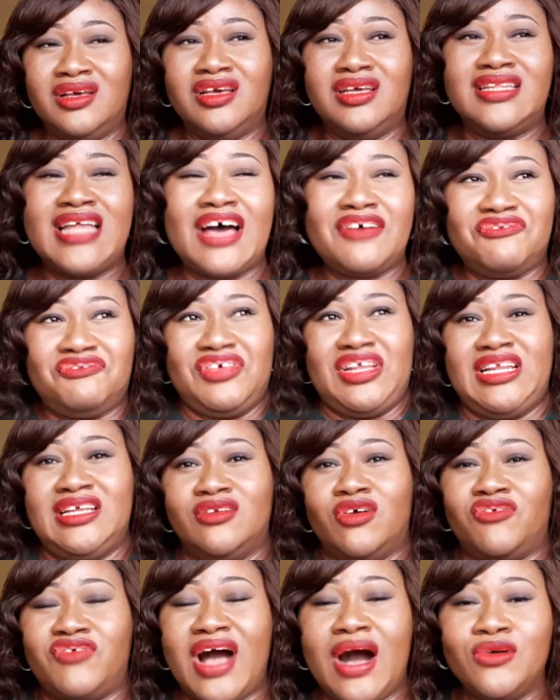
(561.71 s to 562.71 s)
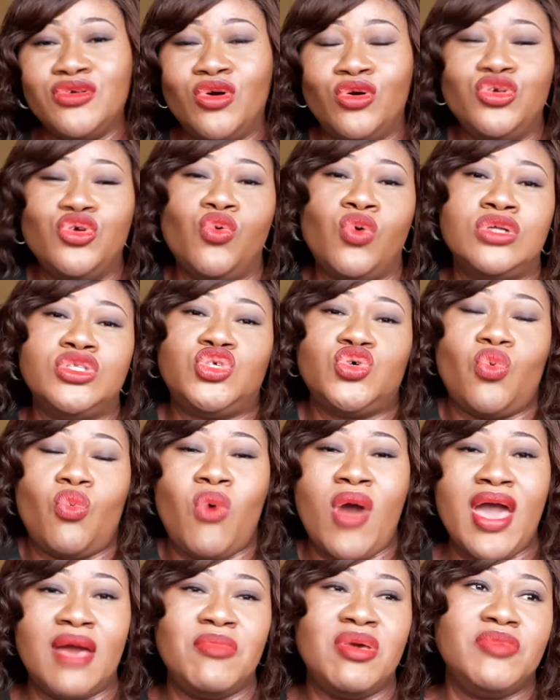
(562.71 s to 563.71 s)
that feeling of how you want to
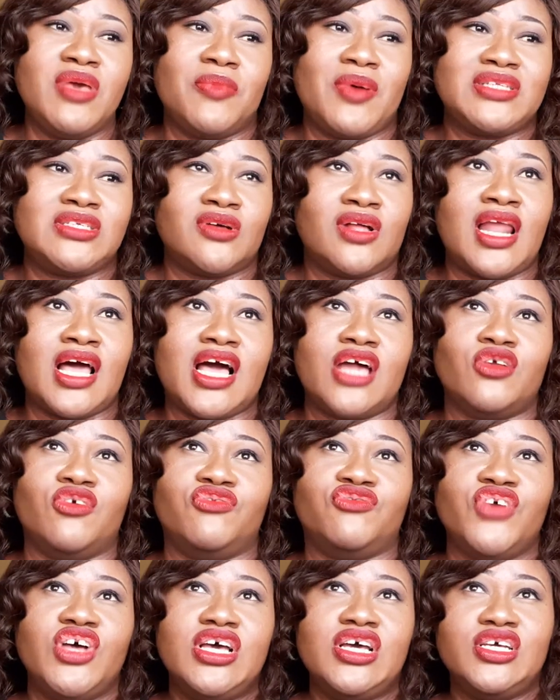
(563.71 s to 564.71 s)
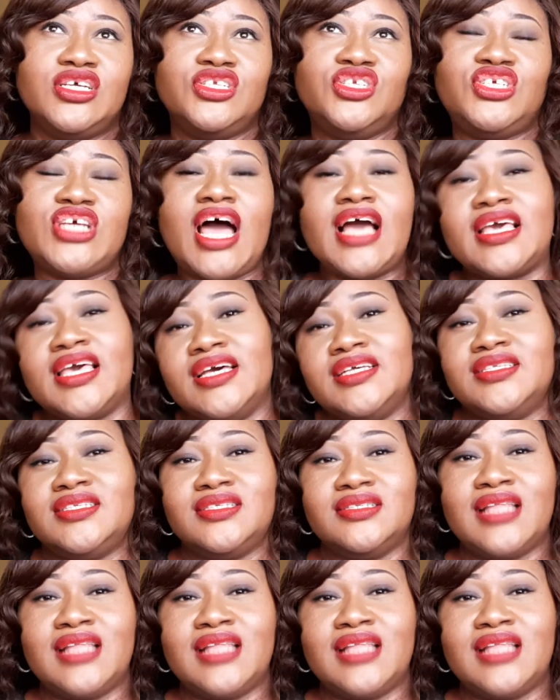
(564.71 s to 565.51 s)
wear maybe a particular kind of jacket,